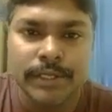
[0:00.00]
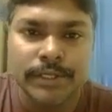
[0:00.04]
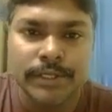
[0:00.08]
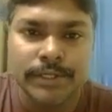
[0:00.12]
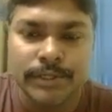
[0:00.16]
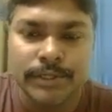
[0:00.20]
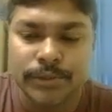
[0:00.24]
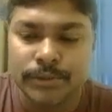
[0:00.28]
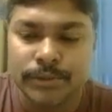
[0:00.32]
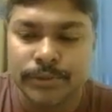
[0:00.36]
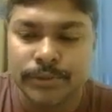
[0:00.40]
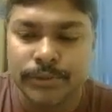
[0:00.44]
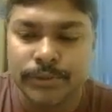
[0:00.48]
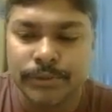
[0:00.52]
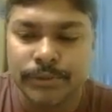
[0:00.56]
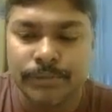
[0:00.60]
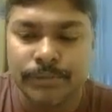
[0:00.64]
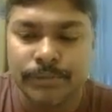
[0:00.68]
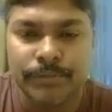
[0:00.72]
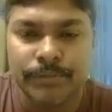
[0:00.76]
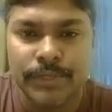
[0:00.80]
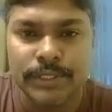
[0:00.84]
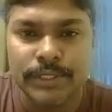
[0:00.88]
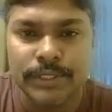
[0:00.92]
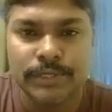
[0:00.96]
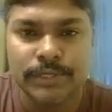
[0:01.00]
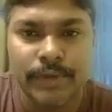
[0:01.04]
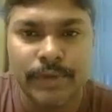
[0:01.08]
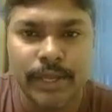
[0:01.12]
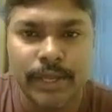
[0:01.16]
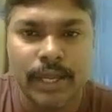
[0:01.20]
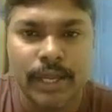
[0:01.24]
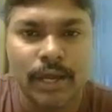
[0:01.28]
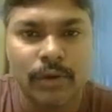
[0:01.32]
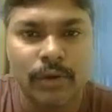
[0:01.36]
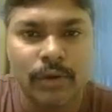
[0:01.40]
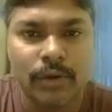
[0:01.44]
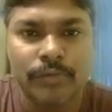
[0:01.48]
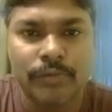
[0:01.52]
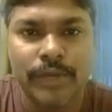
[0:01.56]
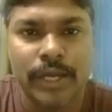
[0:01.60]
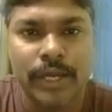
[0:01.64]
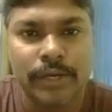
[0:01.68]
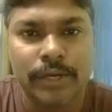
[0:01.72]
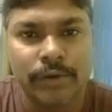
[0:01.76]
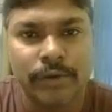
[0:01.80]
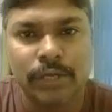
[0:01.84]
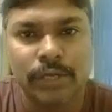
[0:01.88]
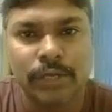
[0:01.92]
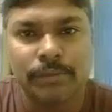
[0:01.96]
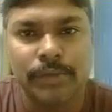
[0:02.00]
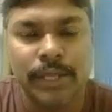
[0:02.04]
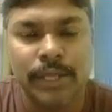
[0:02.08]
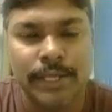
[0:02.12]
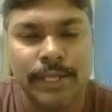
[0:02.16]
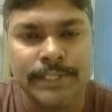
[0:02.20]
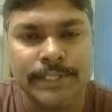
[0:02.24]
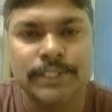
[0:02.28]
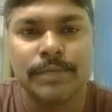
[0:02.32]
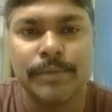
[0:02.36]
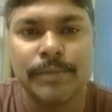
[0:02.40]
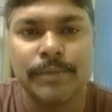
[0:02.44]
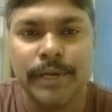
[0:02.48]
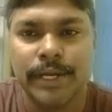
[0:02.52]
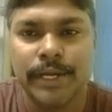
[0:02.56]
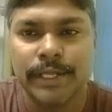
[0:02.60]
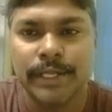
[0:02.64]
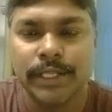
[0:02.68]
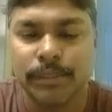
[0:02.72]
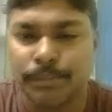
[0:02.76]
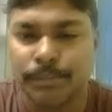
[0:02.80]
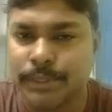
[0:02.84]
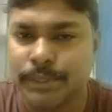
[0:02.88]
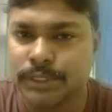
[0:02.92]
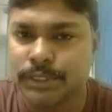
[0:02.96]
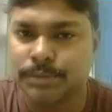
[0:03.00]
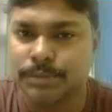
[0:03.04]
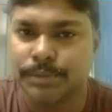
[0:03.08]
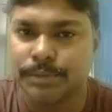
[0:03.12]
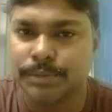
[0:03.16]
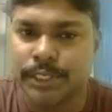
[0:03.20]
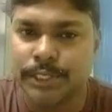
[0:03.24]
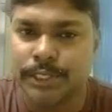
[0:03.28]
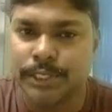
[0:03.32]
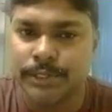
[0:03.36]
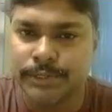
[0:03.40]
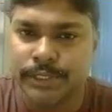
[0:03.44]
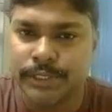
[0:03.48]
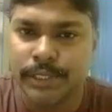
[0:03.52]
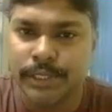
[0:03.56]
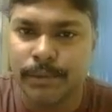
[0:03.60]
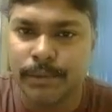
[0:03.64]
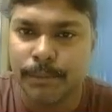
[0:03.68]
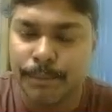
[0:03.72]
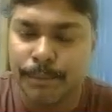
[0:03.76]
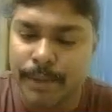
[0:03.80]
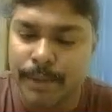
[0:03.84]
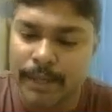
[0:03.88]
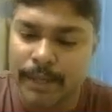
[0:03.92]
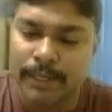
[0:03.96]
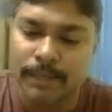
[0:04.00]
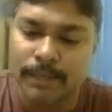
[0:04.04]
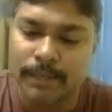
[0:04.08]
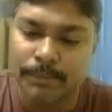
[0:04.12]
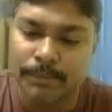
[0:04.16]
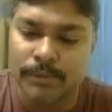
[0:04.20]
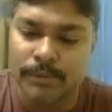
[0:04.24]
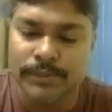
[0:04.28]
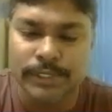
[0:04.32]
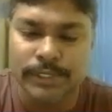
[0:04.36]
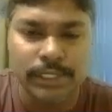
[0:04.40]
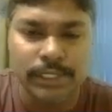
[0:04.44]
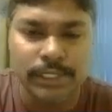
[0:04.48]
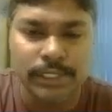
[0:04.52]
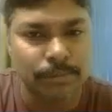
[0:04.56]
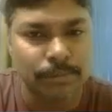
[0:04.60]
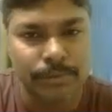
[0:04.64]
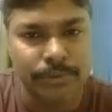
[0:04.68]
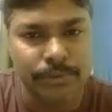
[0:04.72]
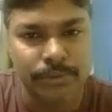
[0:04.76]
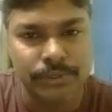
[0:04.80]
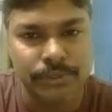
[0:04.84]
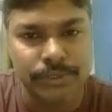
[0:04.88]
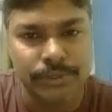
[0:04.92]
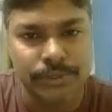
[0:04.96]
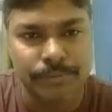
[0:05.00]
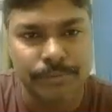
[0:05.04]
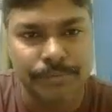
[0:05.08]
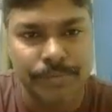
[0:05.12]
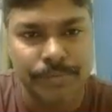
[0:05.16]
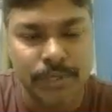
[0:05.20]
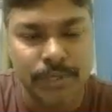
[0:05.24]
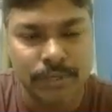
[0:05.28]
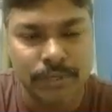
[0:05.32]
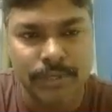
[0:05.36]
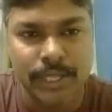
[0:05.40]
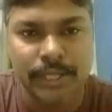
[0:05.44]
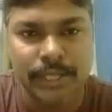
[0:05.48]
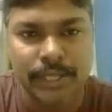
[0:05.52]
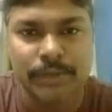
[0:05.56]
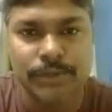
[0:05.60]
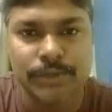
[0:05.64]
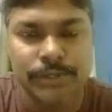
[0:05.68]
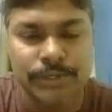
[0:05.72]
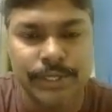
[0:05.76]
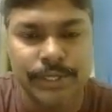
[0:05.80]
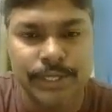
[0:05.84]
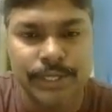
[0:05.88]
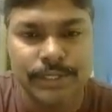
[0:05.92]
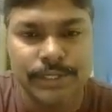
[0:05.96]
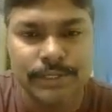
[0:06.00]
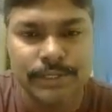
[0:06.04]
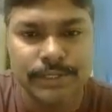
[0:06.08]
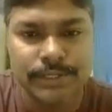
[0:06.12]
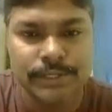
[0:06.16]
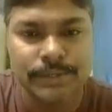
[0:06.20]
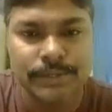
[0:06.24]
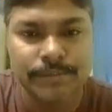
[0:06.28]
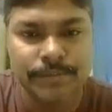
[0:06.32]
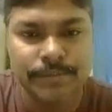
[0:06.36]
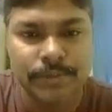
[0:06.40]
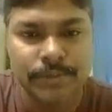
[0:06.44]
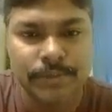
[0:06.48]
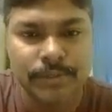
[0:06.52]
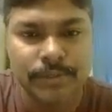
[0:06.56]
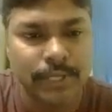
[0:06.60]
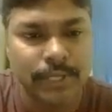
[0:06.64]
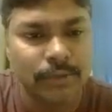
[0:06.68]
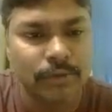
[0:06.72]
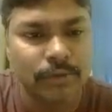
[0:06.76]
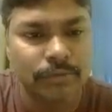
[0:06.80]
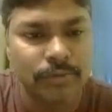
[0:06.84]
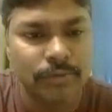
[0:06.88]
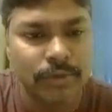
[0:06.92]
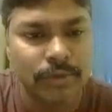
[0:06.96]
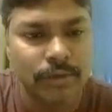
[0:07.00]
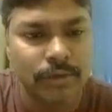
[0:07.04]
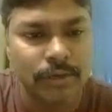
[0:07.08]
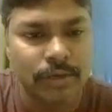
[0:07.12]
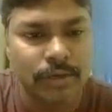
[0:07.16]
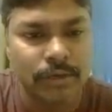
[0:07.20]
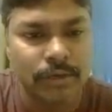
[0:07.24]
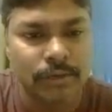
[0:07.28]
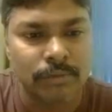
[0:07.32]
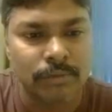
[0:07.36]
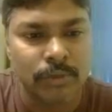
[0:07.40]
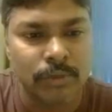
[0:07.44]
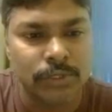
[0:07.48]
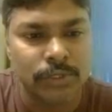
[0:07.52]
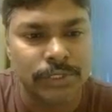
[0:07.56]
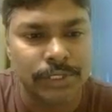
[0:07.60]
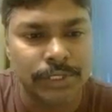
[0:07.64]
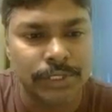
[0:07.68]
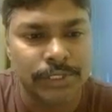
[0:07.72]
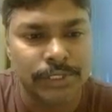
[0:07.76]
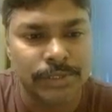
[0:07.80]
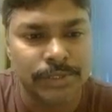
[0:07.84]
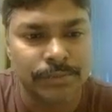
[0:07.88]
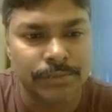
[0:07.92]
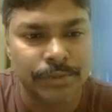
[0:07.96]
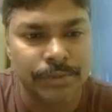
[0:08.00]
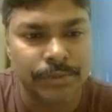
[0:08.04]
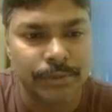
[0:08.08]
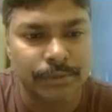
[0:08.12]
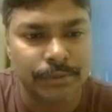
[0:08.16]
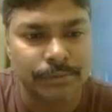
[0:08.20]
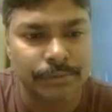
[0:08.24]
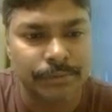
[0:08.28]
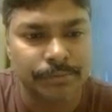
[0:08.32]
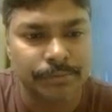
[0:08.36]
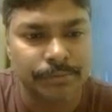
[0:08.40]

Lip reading: so this way how we are going to be estimating the pitch period using parallel processing approach. Thank you, students. Thank you for watching this video.